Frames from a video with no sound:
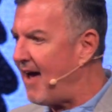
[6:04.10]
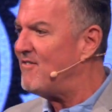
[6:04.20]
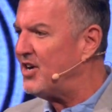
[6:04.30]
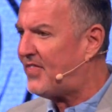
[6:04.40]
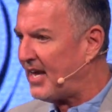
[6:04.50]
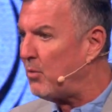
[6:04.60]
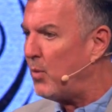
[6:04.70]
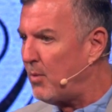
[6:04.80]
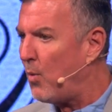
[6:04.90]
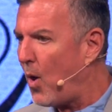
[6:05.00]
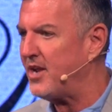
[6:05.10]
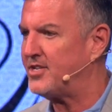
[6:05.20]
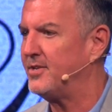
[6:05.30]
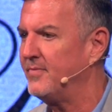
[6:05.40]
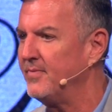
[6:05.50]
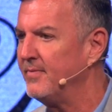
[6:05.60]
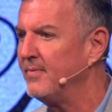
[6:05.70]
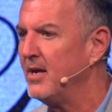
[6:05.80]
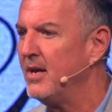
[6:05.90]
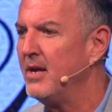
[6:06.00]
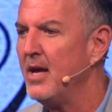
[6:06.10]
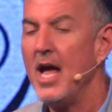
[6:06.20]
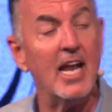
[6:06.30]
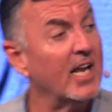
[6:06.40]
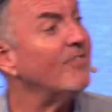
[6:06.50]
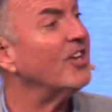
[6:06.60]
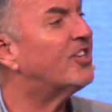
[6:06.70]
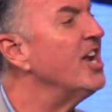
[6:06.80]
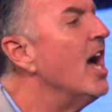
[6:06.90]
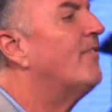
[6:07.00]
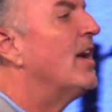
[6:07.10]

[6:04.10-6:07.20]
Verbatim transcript: everything we want. He loves us enough